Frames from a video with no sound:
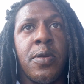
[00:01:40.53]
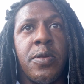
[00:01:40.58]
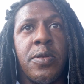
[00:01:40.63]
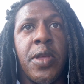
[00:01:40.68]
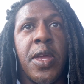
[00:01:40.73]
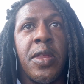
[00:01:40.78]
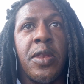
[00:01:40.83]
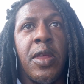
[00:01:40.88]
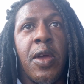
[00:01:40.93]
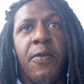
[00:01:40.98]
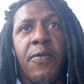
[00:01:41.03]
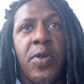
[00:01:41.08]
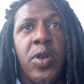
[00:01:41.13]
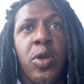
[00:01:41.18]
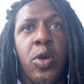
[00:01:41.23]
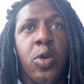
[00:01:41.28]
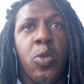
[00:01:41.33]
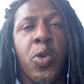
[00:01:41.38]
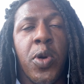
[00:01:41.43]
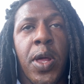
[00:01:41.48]
They never
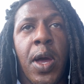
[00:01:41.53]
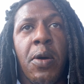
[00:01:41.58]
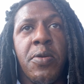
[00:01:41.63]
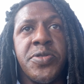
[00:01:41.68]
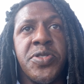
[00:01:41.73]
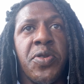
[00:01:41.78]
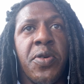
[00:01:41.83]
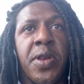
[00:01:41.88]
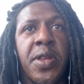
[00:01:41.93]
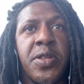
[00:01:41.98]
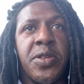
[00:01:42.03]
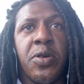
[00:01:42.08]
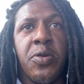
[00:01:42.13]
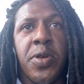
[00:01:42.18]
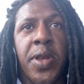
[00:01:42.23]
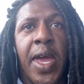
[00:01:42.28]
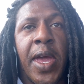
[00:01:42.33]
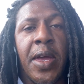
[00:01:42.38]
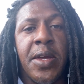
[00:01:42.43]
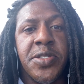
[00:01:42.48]
knew what I was going to do
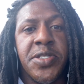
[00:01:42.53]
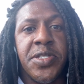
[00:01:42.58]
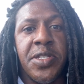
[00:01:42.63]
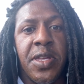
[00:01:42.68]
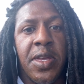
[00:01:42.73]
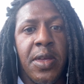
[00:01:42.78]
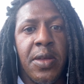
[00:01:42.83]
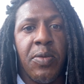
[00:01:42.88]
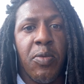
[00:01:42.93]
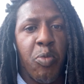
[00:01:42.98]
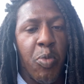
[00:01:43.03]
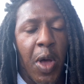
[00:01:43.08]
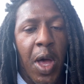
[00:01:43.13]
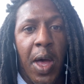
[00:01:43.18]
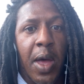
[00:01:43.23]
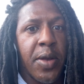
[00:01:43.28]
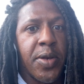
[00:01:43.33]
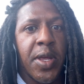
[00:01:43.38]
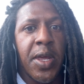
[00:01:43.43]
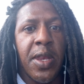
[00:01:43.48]
next.
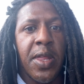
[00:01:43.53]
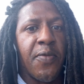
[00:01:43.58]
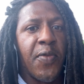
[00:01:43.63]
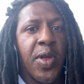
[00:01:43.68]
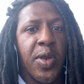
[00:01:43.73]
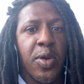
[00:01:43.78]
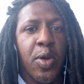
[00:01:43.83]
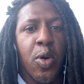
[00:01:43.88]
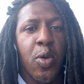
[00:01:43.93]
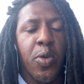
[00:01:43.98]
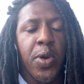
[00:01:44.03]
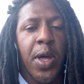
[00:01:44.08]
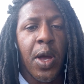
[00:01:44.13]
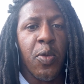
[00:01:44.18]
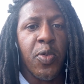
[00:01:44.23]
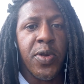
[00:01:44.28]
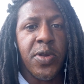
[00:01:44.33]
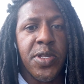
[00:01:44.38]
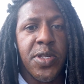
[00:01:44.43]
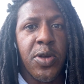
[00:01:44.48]
I didn't even know what I
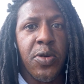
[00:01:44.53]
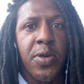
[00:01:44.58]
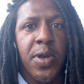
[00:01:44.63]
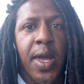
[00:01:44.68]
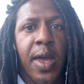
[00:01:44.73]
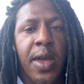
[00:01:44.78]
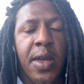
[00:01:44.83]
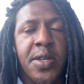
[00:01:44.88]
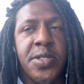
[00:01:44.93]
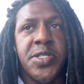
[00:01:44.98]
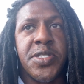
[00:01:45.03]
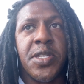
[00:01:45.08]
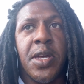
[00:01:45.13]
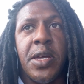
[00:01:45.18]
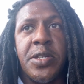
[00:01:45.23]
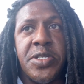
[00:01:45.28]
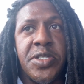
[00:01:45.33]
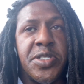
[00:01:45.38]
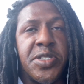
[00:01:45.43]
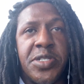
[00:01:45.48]
would do next.
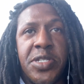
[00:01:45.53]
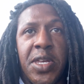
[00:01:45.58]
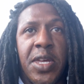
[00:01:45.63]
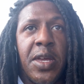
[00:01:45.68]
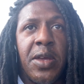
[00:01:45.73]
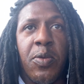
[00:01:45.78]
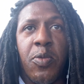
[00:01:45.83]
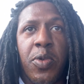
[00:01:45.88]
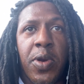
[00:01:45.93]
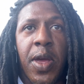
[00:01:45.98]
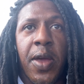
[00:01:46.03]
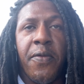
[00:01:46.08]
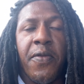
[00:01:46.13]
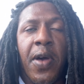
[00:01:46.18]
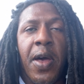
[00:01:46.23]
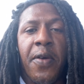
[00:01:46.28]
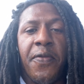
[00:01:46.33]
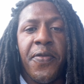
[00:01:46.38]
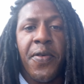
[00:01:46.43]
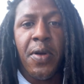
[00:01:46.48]
I just did whatever
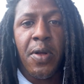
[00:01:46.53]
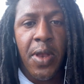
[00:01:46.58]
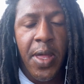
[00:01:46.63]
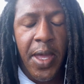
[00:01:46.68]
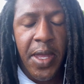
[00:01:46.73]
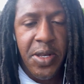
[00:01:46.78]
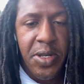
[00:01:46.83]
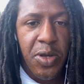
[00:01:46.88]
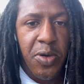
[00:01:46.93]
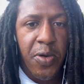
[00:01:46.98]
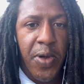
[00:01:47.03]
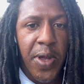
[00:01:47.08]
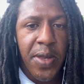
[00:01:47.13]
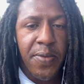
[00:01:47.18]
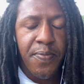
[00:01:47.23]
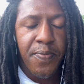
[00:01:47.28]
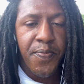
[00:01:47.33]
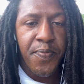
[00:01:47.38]
I felt like doing.